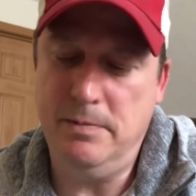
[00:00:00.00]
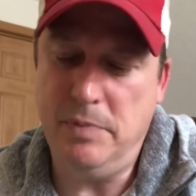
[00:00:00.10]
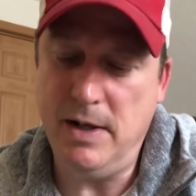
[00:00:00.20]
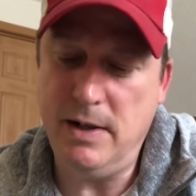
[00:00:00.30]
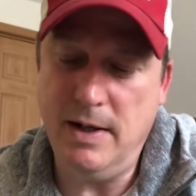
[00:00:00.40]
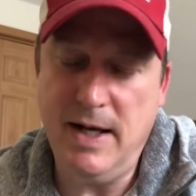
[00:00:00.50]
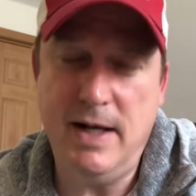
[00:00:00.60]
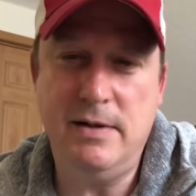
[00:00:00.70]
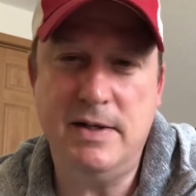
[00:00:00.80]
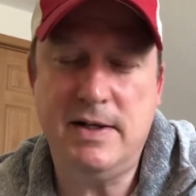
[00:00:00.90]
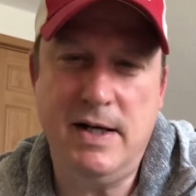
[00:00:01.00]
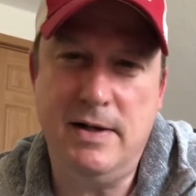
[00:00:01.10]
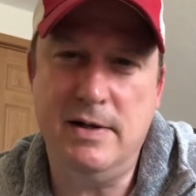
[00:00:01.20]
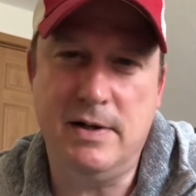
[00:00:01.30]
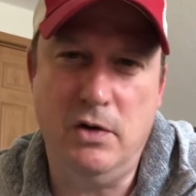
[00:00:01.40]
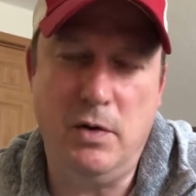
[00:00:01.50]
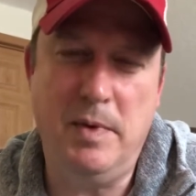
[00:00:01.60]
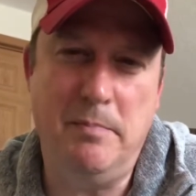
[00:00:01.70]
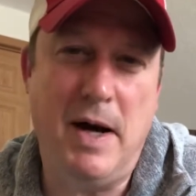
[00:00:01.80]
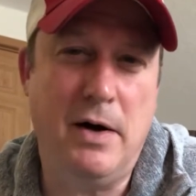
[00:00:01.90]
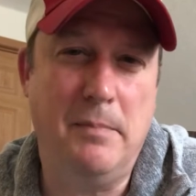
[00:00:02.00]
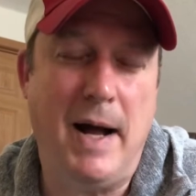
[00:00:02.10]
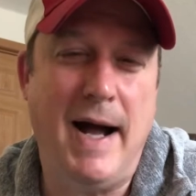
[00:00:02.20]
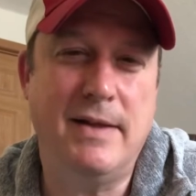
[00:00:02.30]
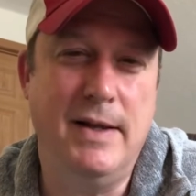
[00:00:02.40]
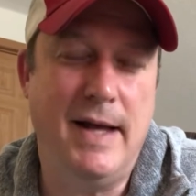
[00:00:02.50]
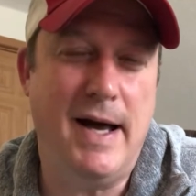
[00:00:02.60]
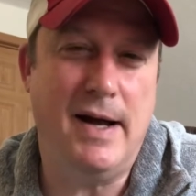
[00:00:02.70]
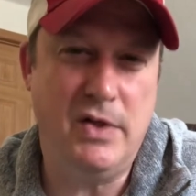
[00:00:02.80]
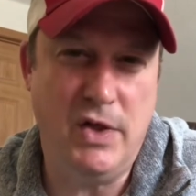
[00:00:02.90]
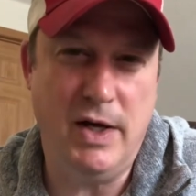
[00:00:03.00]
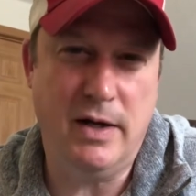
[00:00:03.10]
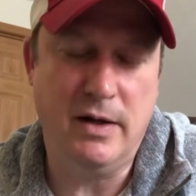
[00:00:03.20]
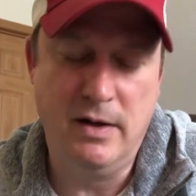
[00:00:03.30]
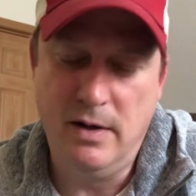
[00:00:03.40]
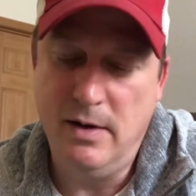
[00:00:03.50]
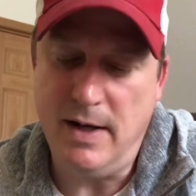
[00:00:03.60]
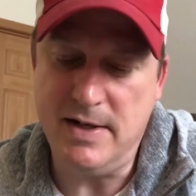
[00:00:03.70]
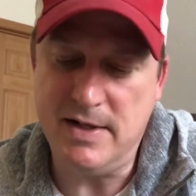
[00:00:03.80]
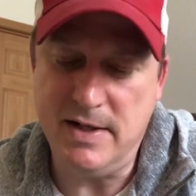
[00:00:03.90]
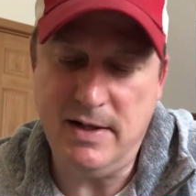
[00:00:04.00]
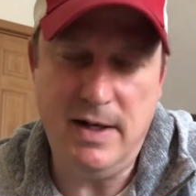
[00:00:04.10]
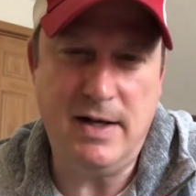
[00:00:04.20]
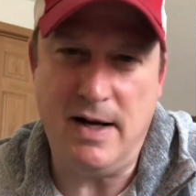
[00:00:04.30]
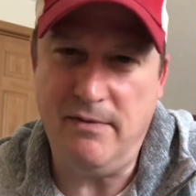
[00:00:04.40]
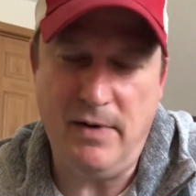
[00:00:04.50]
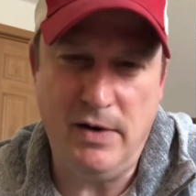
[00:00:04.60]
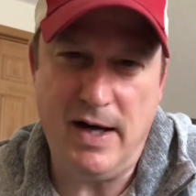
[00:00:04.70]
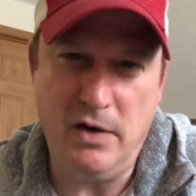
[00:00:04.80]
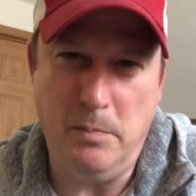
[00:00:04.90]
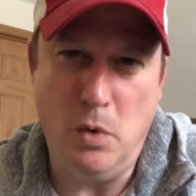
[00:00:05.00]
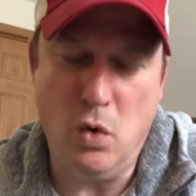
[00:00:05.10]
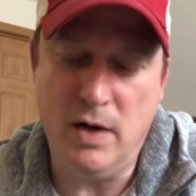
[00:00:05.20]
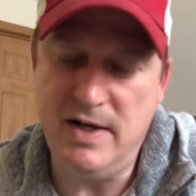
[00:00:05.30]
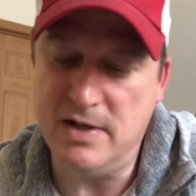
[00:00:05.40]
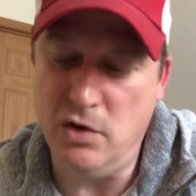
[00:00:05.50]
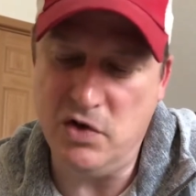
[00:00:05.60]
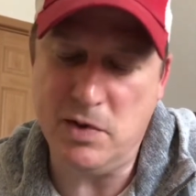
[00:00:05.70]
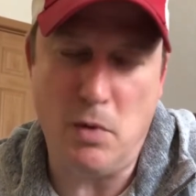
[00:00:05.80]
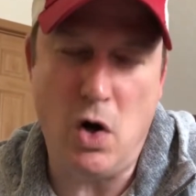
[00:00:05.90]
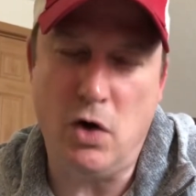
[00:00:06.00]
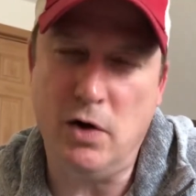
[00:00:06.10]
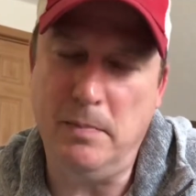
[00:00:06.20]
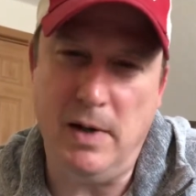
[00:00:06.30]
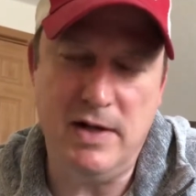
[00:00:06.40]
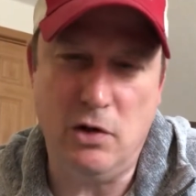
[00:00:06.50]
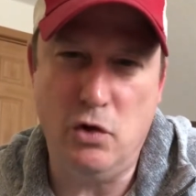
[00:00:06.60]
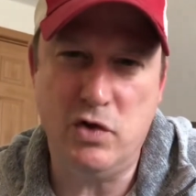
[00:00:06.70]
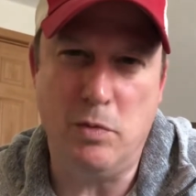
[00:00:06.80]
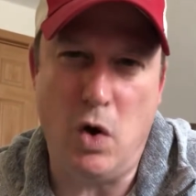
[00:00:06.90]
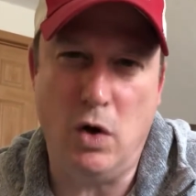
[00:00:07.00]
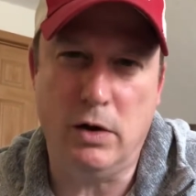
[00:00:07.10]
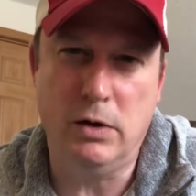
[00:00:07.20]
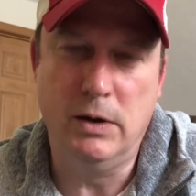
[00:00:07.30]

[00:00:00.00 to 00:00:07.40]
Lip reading: But again, this kid is a little bit better back than that, I think. I just think he kind of fell down the board. He's a little smaller. He plays a little smaller.